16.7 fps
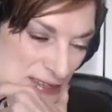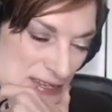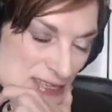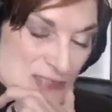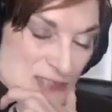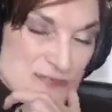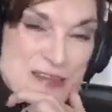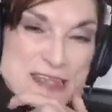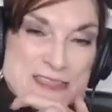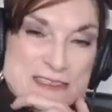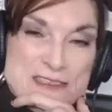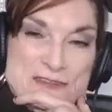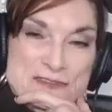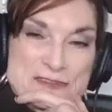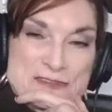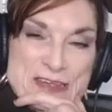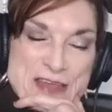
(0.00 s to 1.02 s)

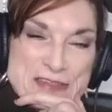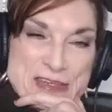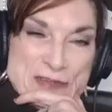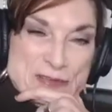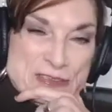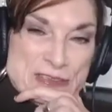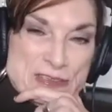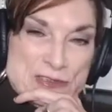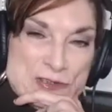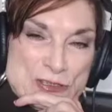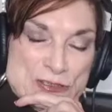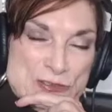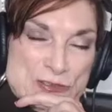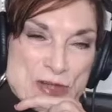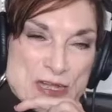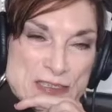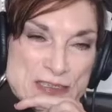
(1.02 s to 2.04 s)
offensive. I think it was in
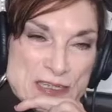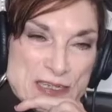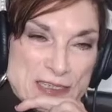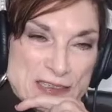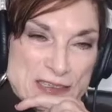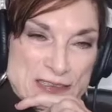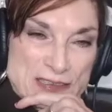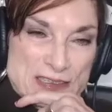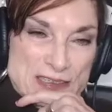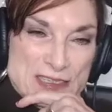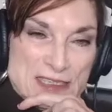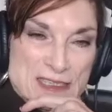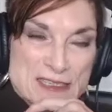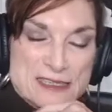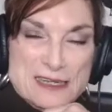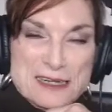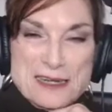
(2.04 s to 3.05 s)
Australia.
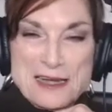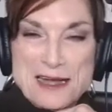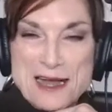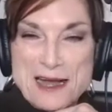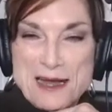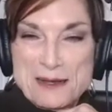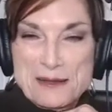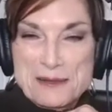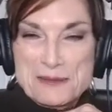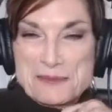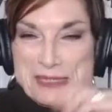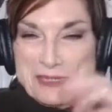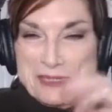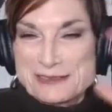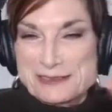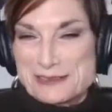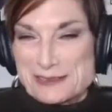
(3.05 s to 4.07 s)
It
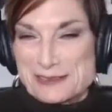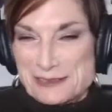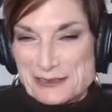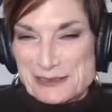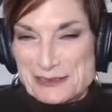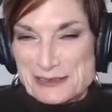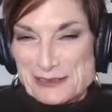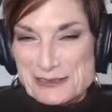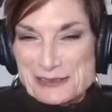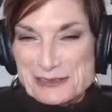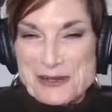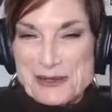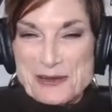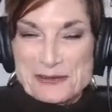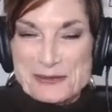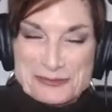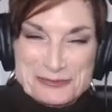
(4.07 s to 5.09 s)
means
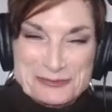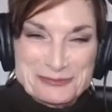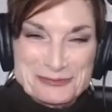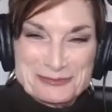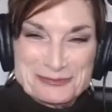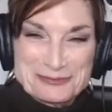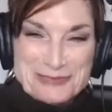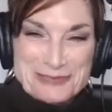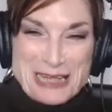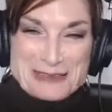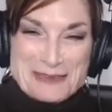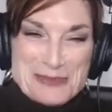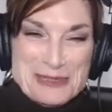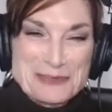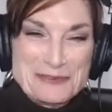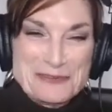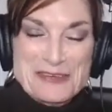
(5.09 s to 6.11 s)
like the
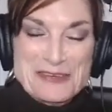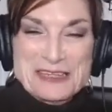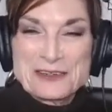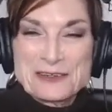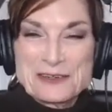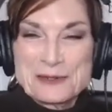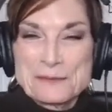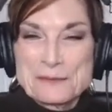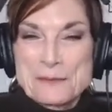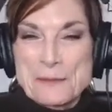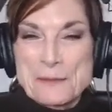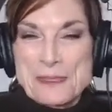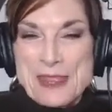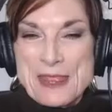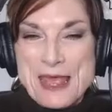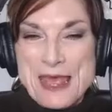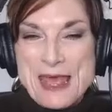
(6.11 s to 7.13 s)
middle finger,
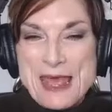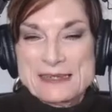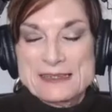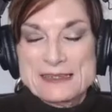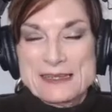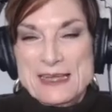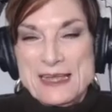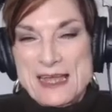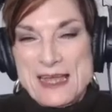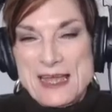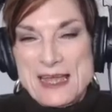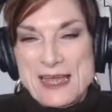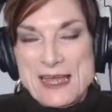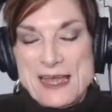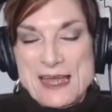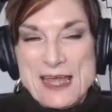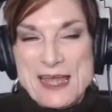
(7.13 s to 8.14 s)
and
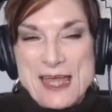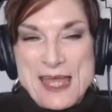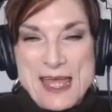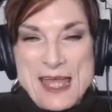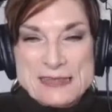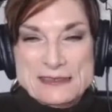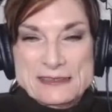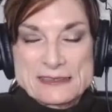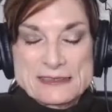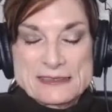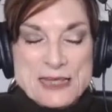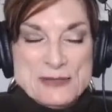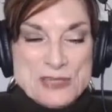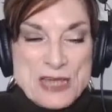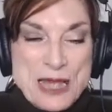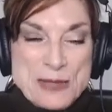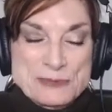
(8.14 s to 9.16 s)
at the
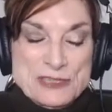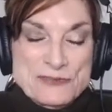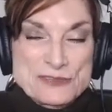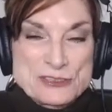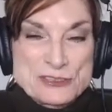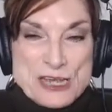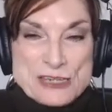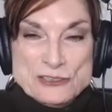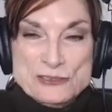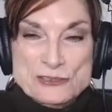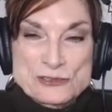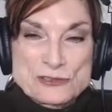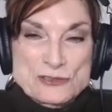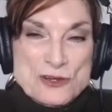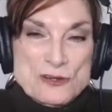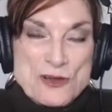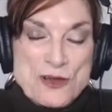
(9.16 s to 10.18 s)
same time, different gestures
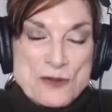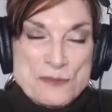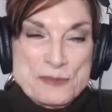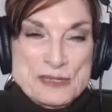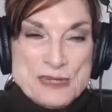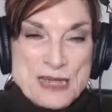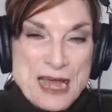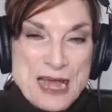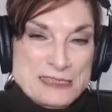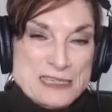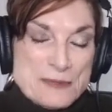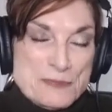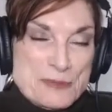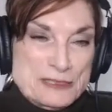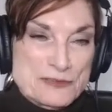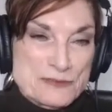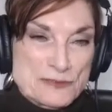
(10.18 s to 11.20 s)
are being hijacked
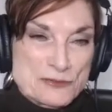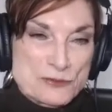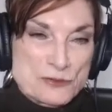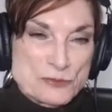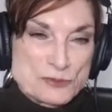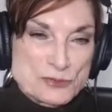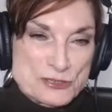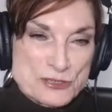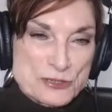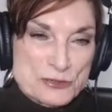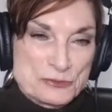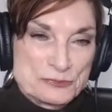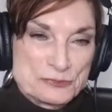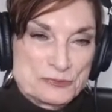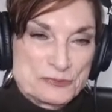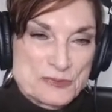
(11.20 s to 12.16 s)
by different groups too.